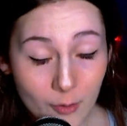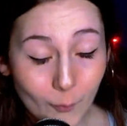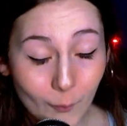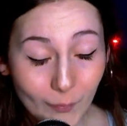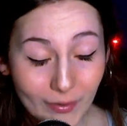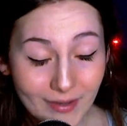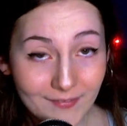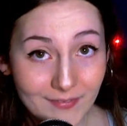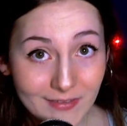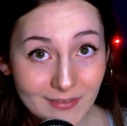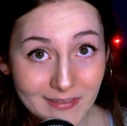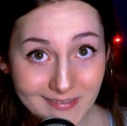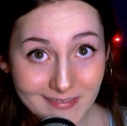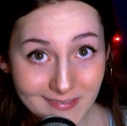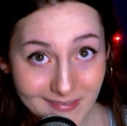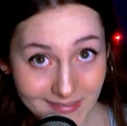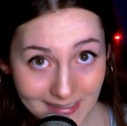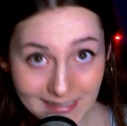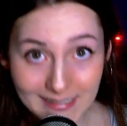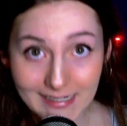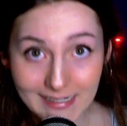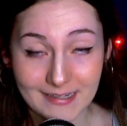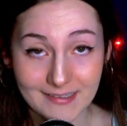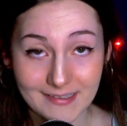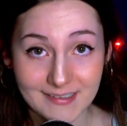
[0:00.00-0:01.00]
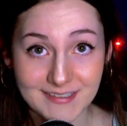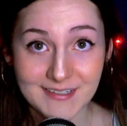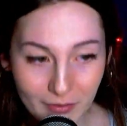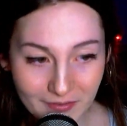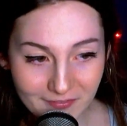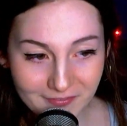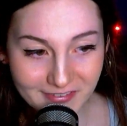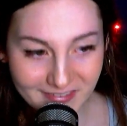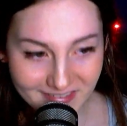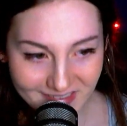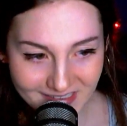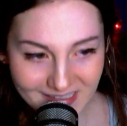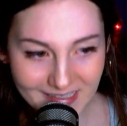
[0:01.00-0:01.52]
We've seen it.
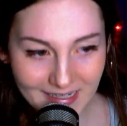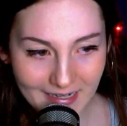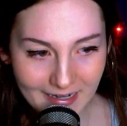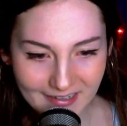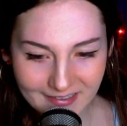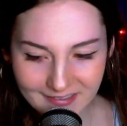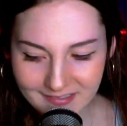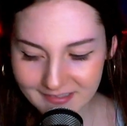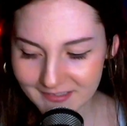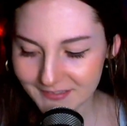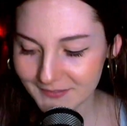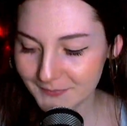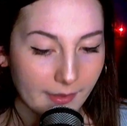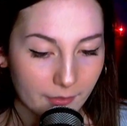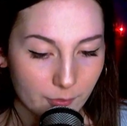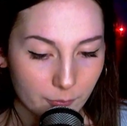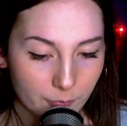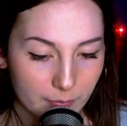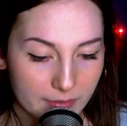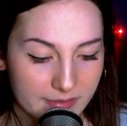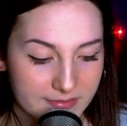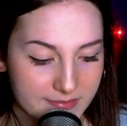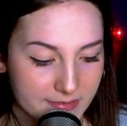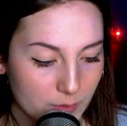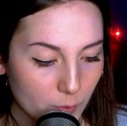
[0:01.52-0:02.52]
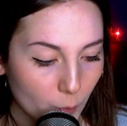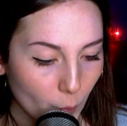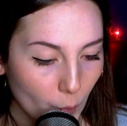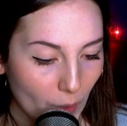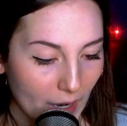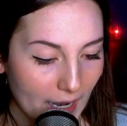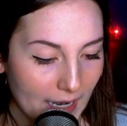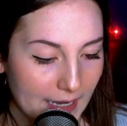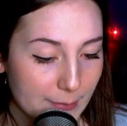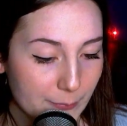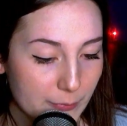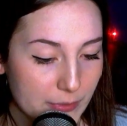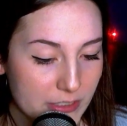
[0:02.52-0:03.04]
We've seen it. Another reason
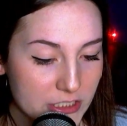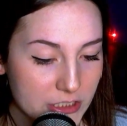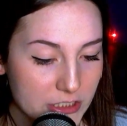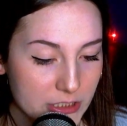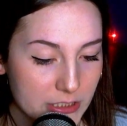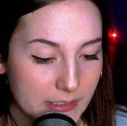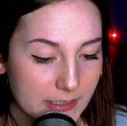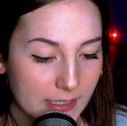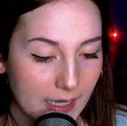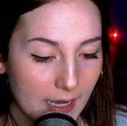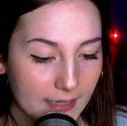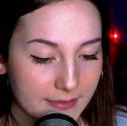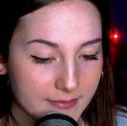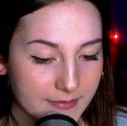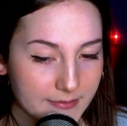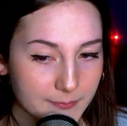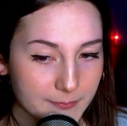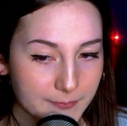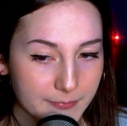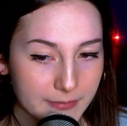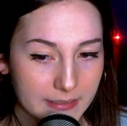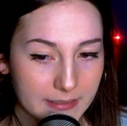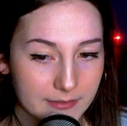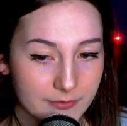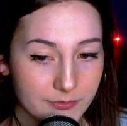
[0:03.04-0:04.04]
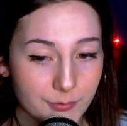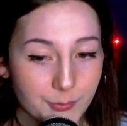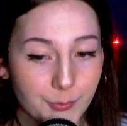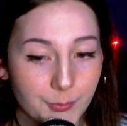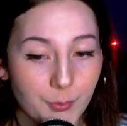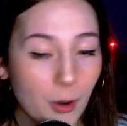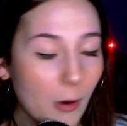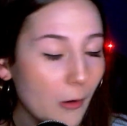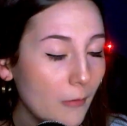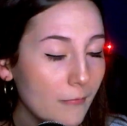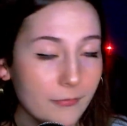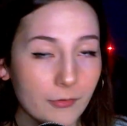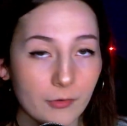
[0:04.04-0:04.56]
why we should should not be too
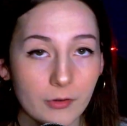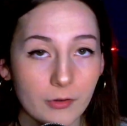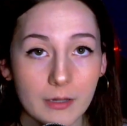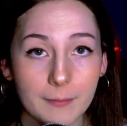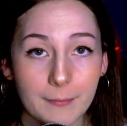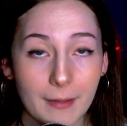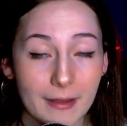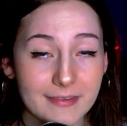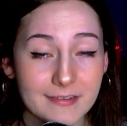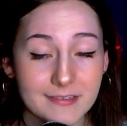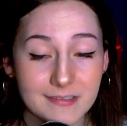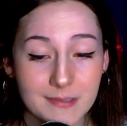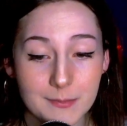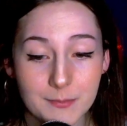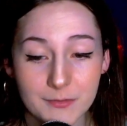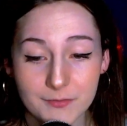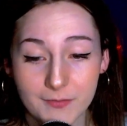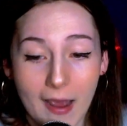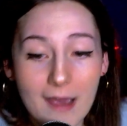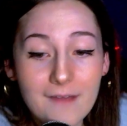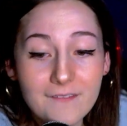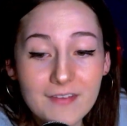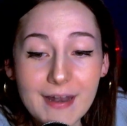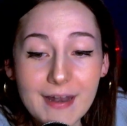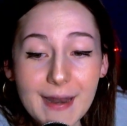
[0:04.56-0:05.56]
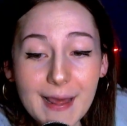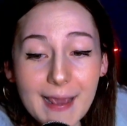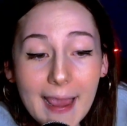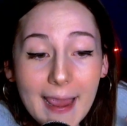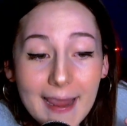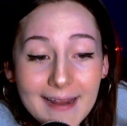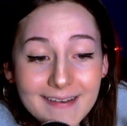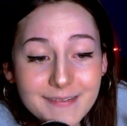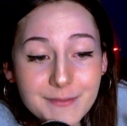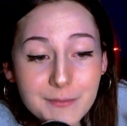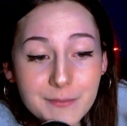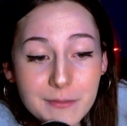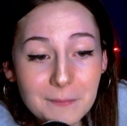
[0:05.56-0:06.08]
hopeful about The Sims 5. And I
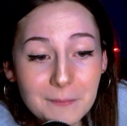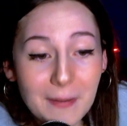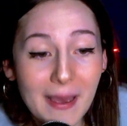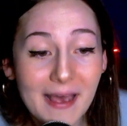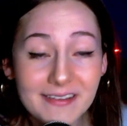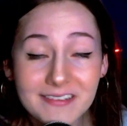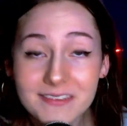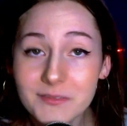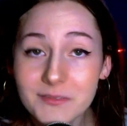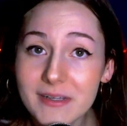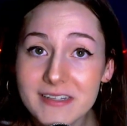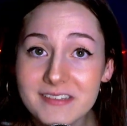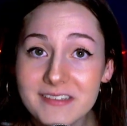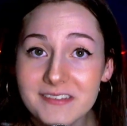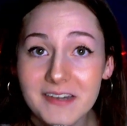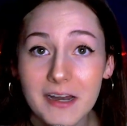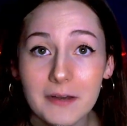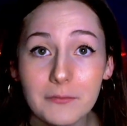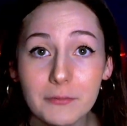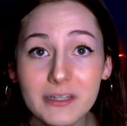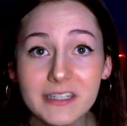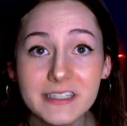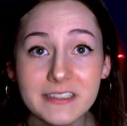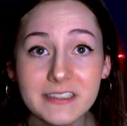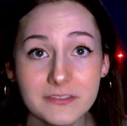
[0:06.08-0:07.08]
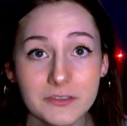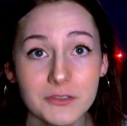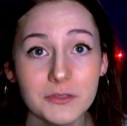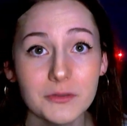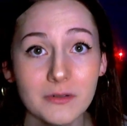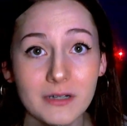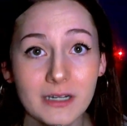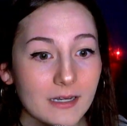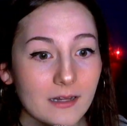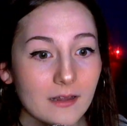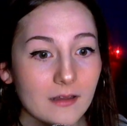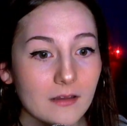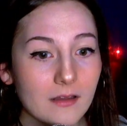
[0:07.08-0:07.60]
hate to be pessimist, I really
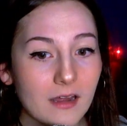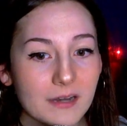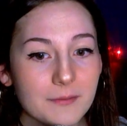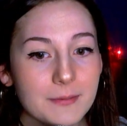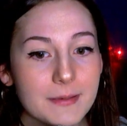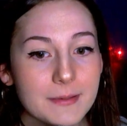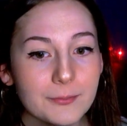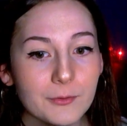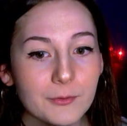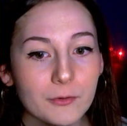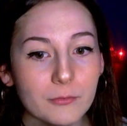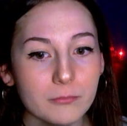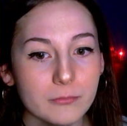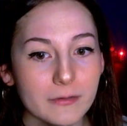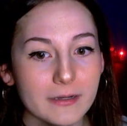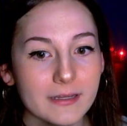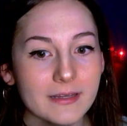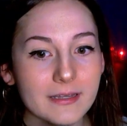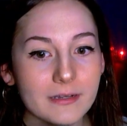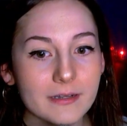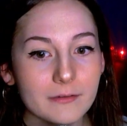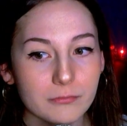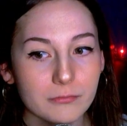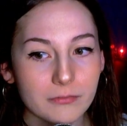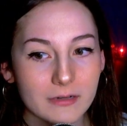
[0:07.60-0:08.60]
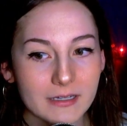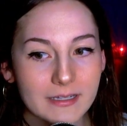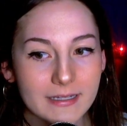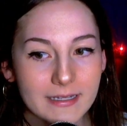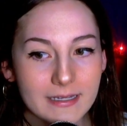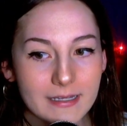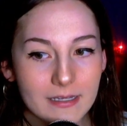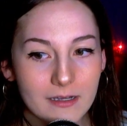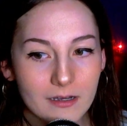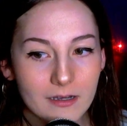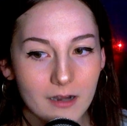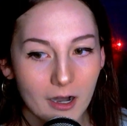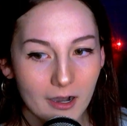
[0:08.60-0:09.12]
do, but a lot of people really,
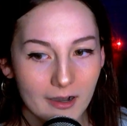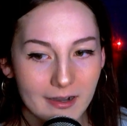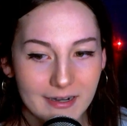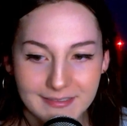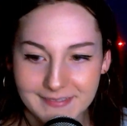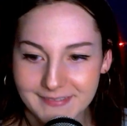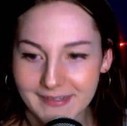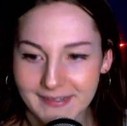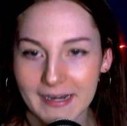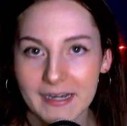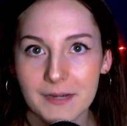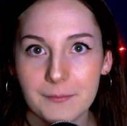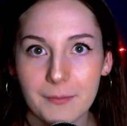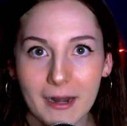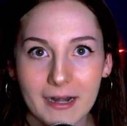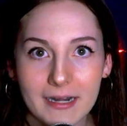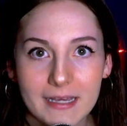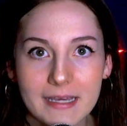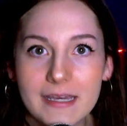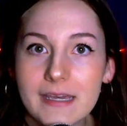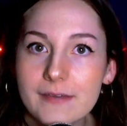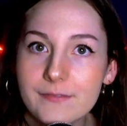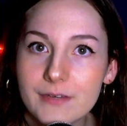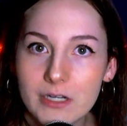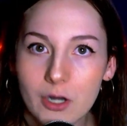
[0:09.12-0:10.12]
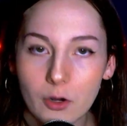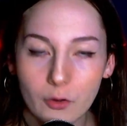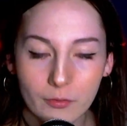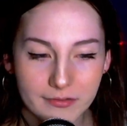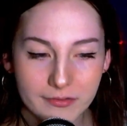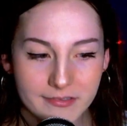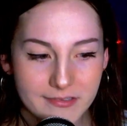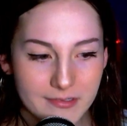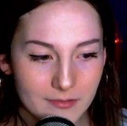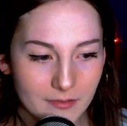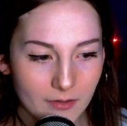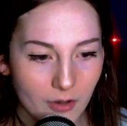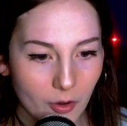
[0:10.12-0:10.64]
really are excited about it, even
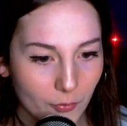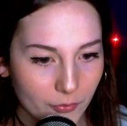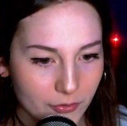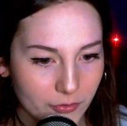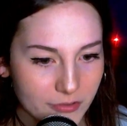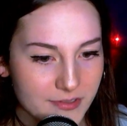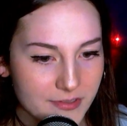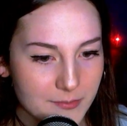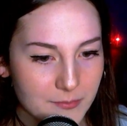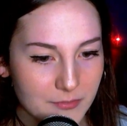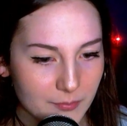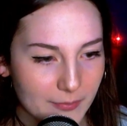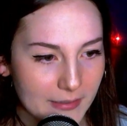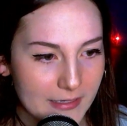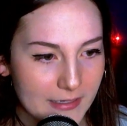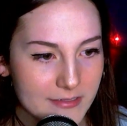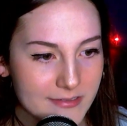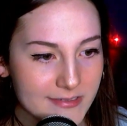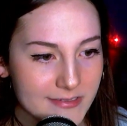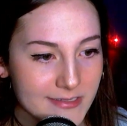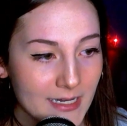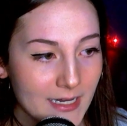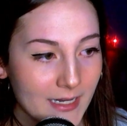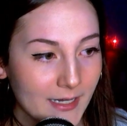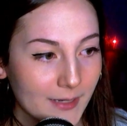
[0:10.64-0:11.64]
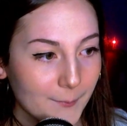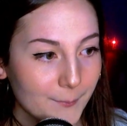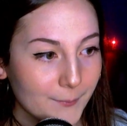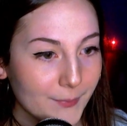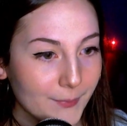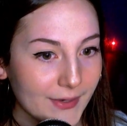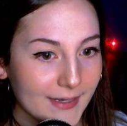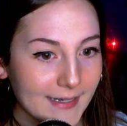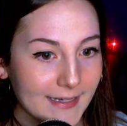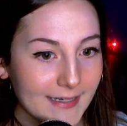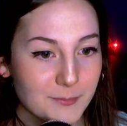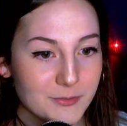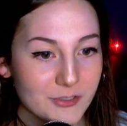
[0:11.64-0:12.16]
old, older Sims players.
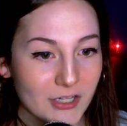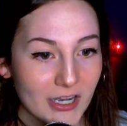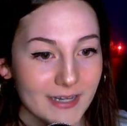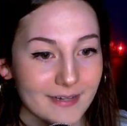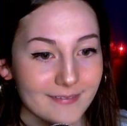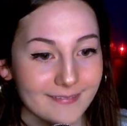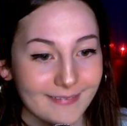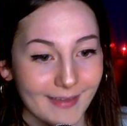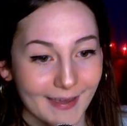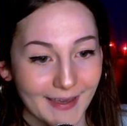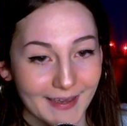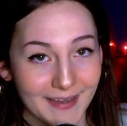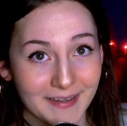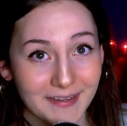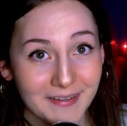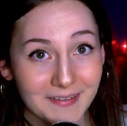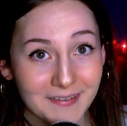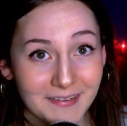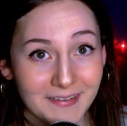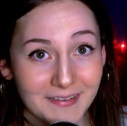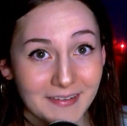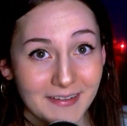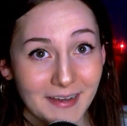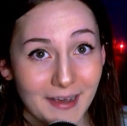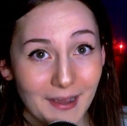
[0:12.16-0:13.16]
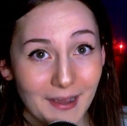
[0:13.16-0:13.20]
But I'm trying to like,